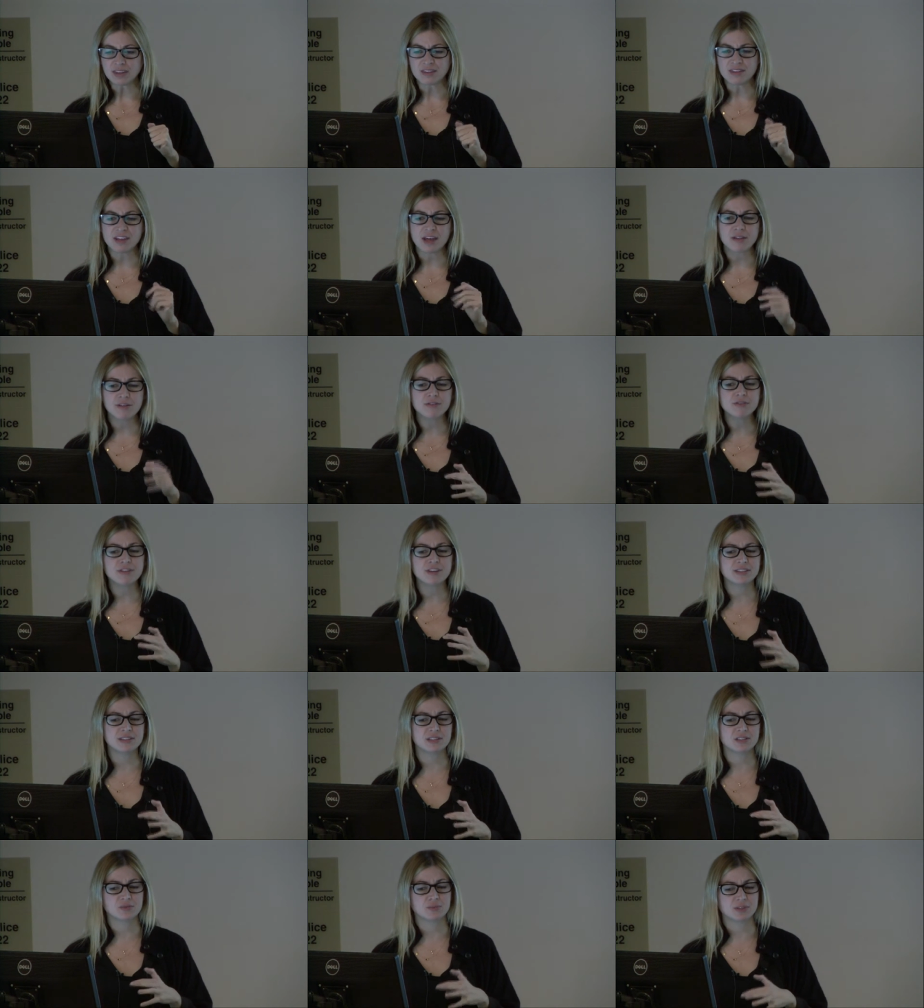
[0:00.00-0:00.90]
The other
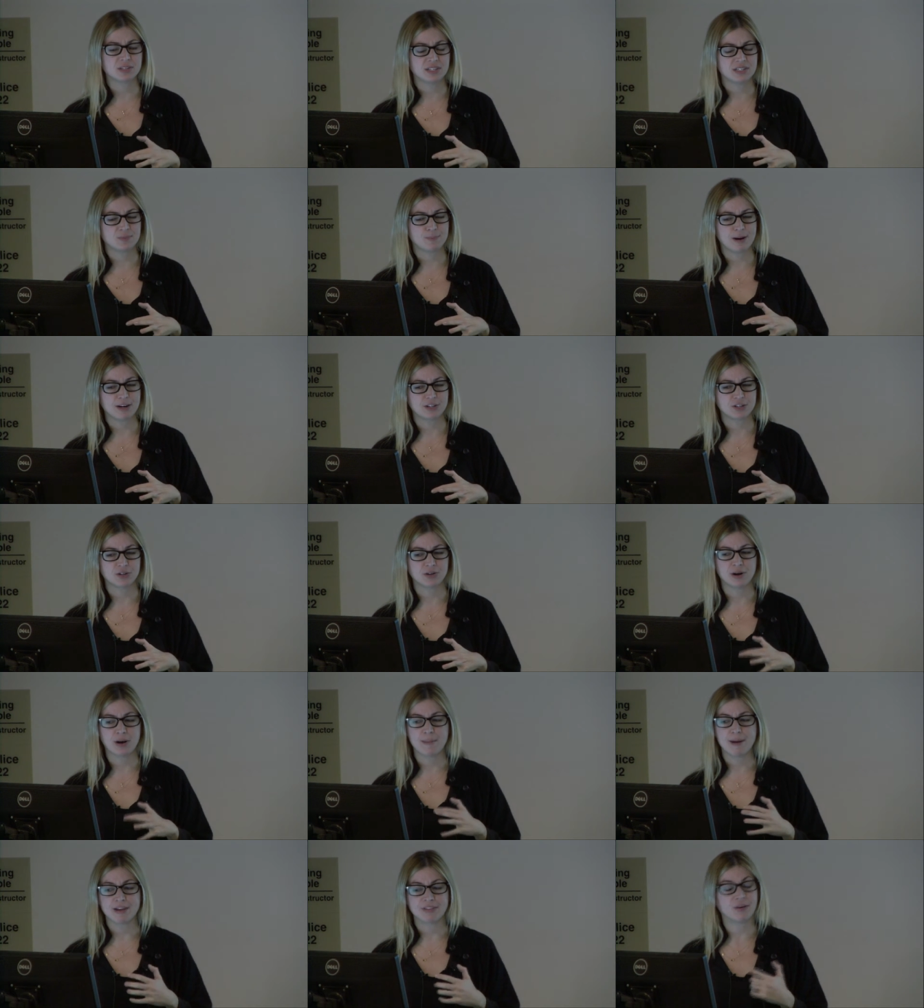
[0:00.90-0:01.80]
thing that's really
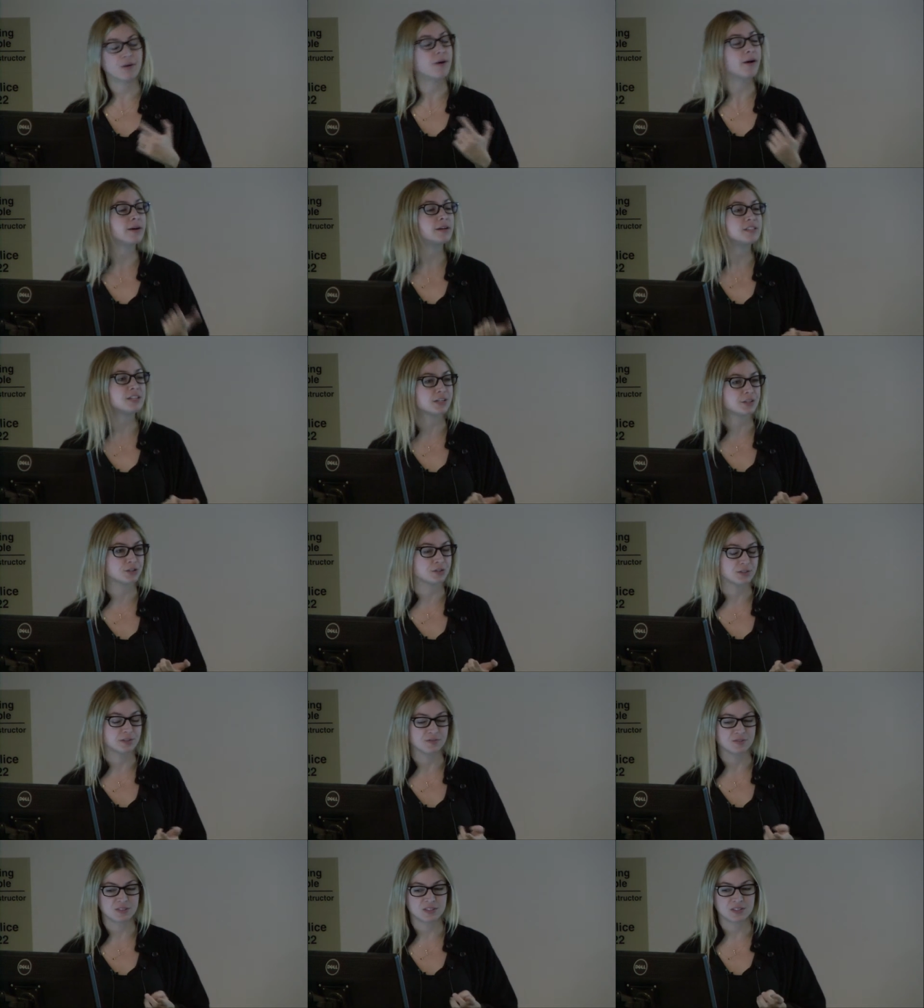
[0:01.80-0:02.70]
special about the
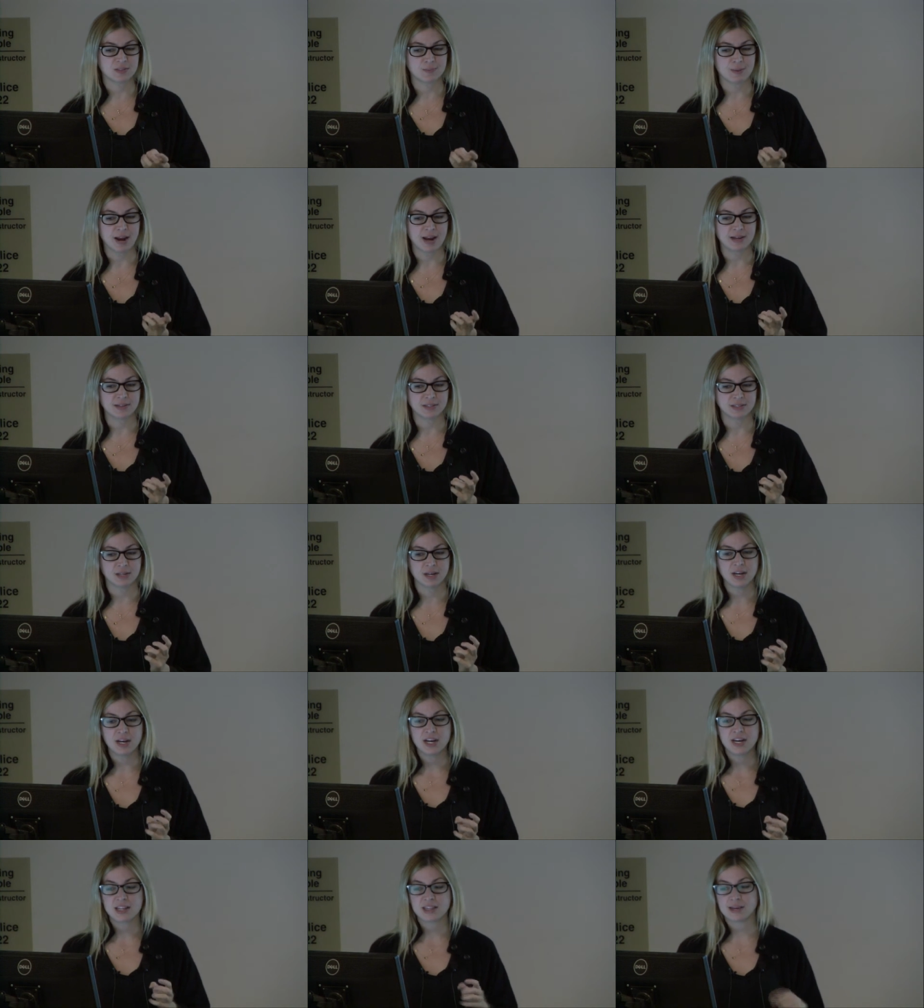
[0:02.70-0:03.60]
architecture of this space
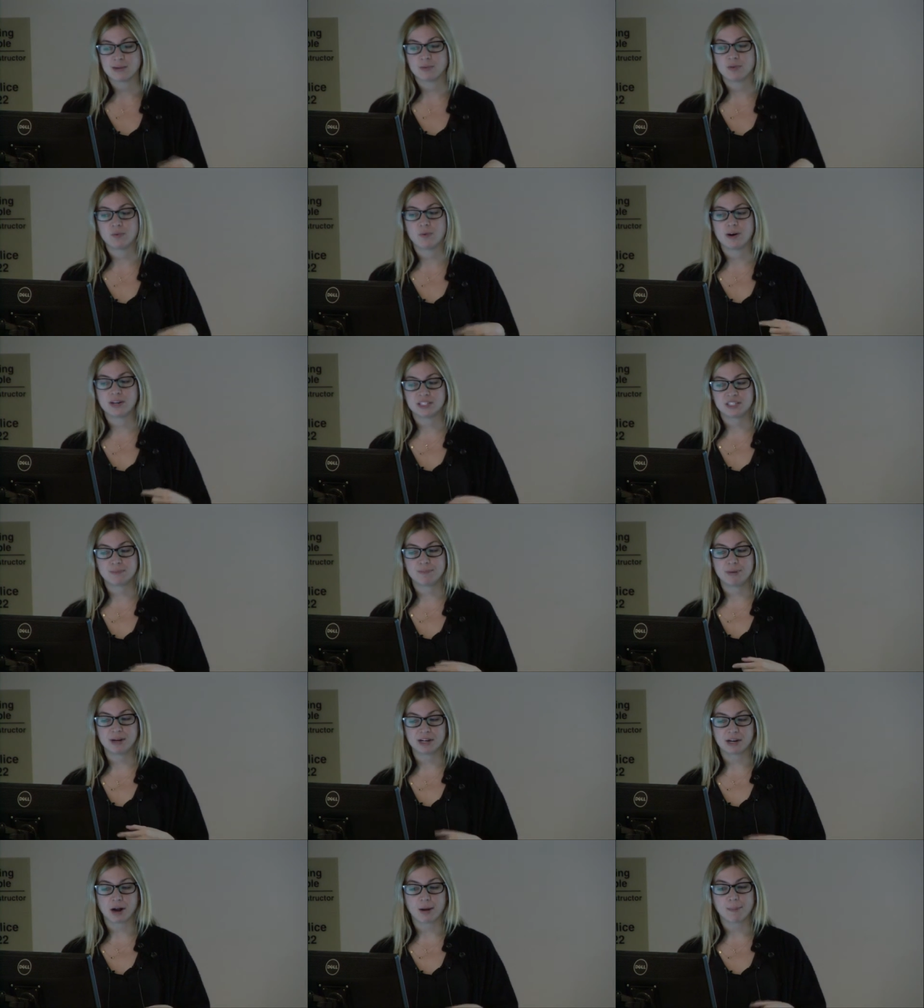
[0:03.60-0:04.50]
that we wanted to
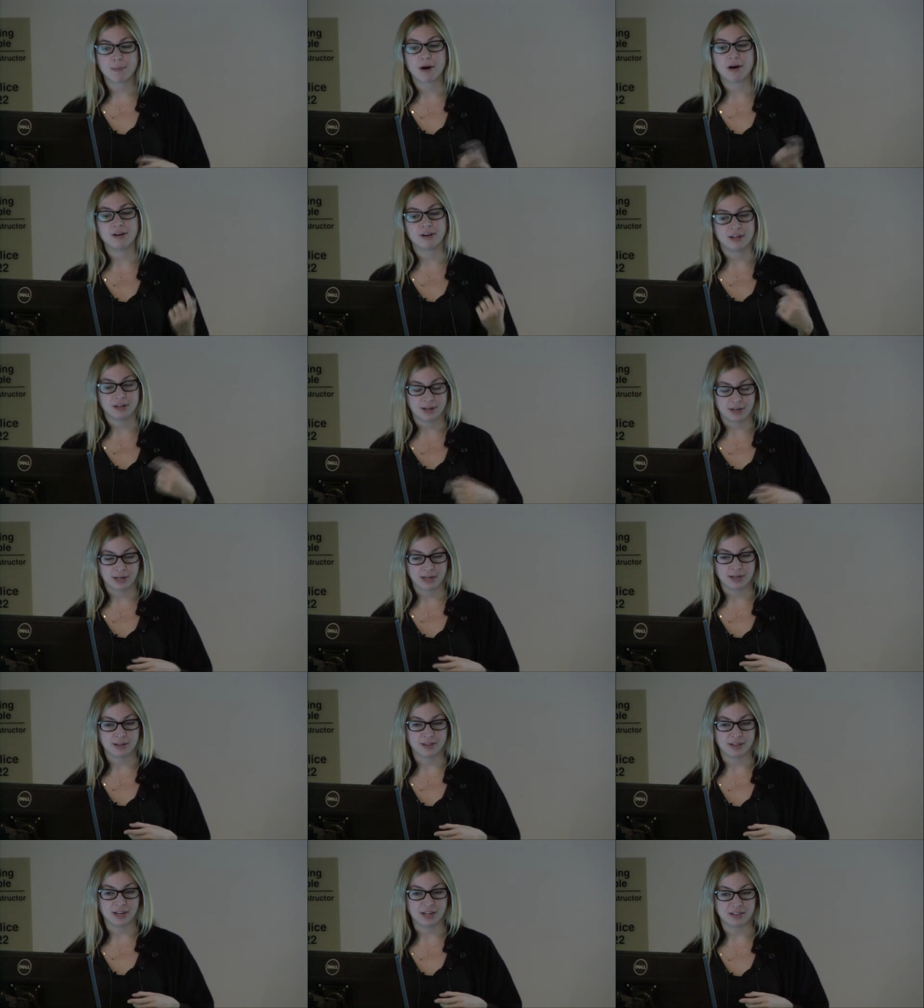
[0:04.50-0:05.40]
pick up on
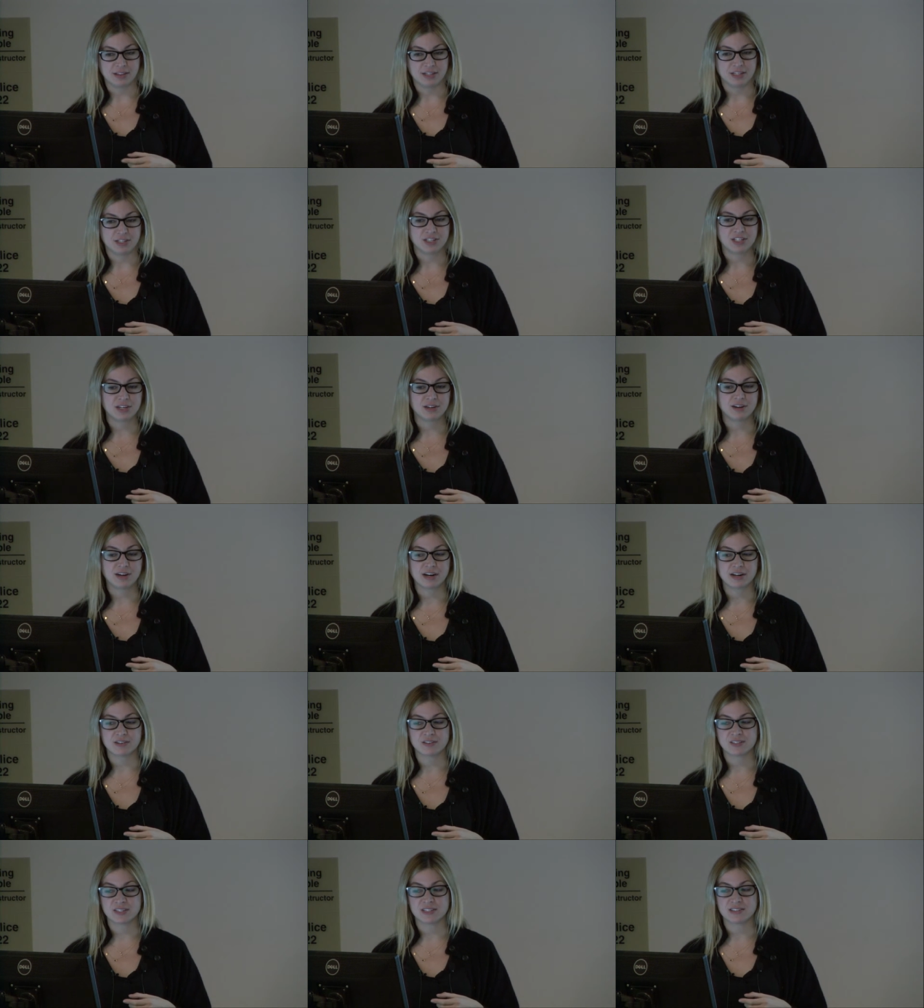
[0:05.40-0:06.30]
in, in the
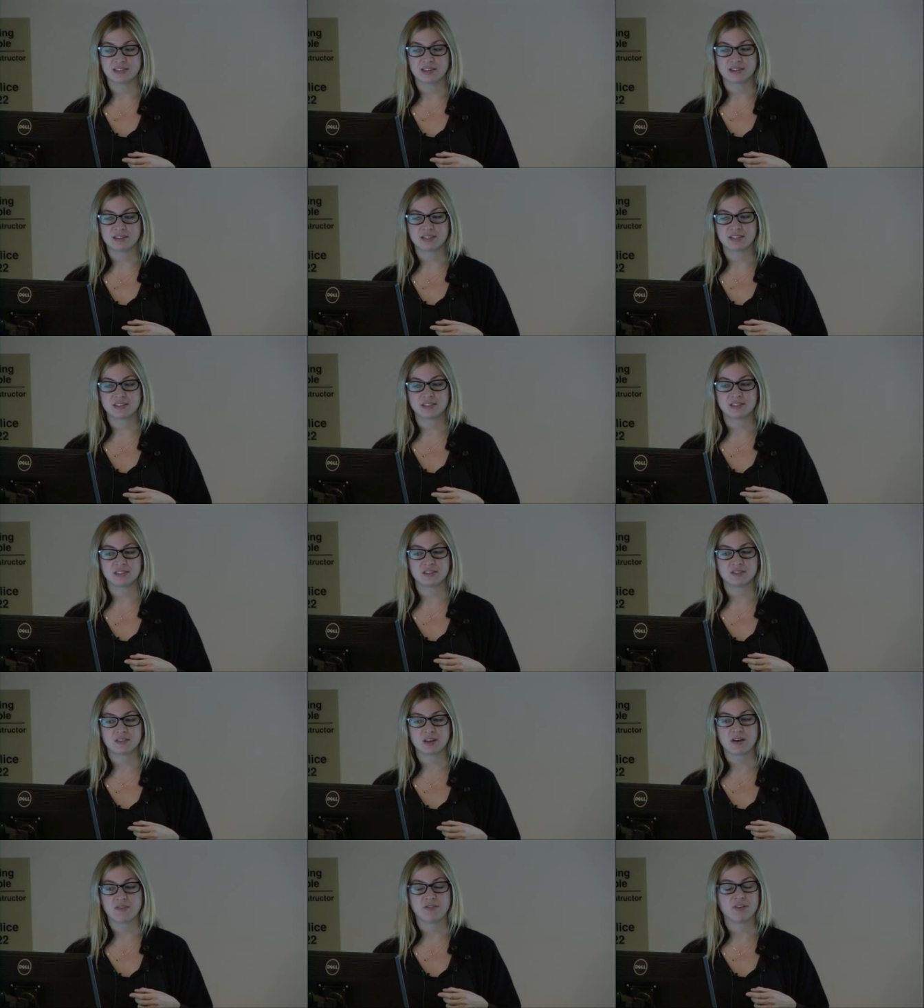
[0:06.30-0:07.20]
interiors is that this is a